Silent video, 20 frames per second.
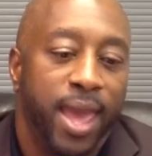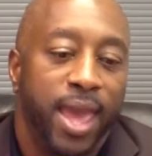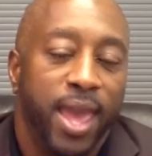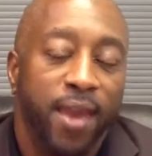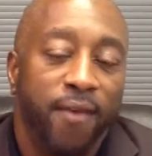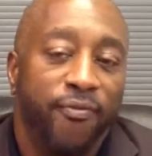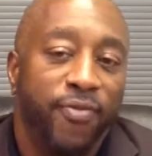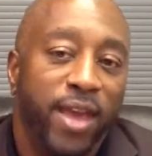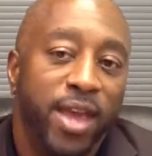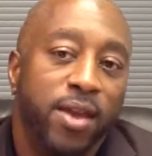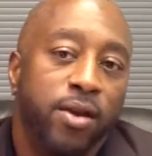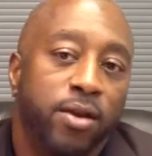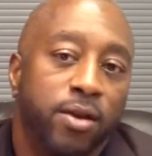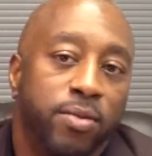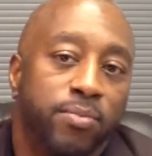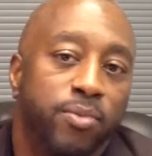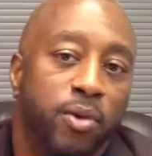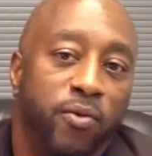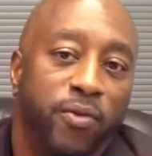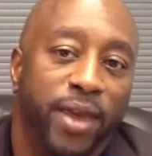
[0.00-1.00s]
If they
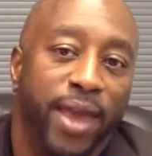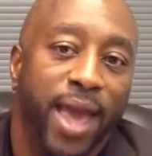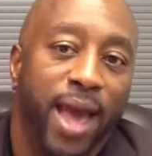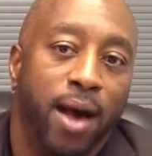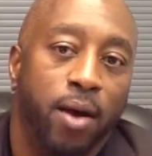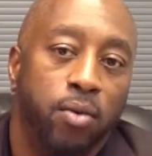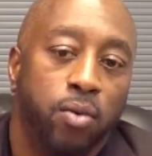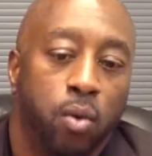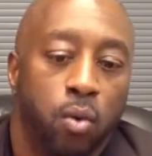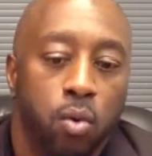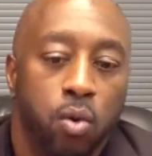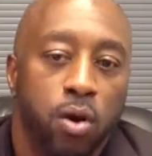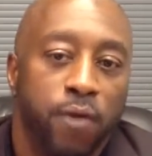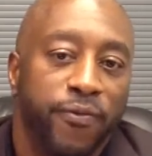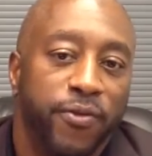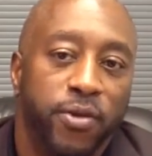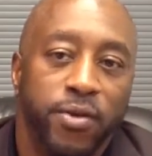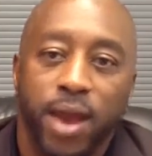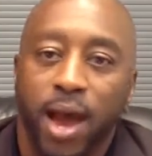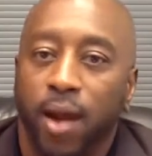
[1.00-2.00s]
are moving out or
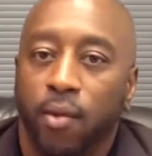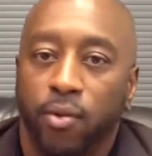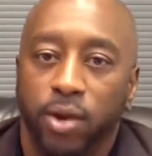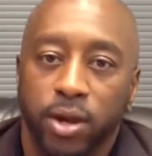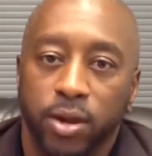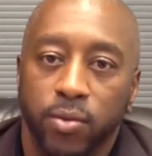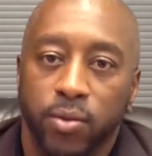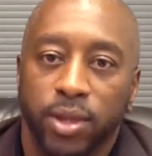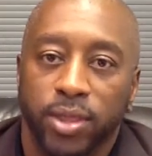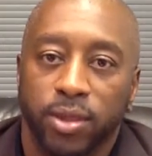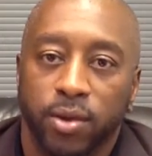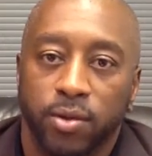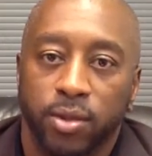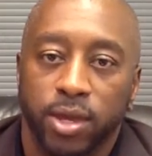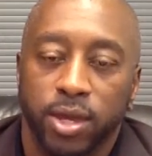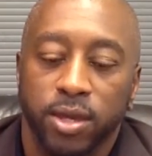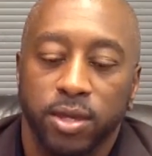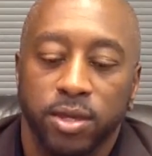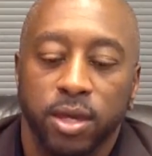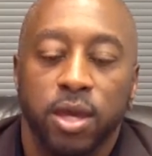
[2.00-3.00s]
if you're not renewing their
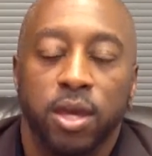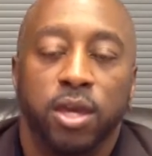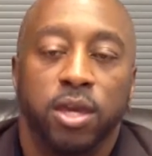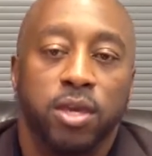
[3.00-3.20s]
lease,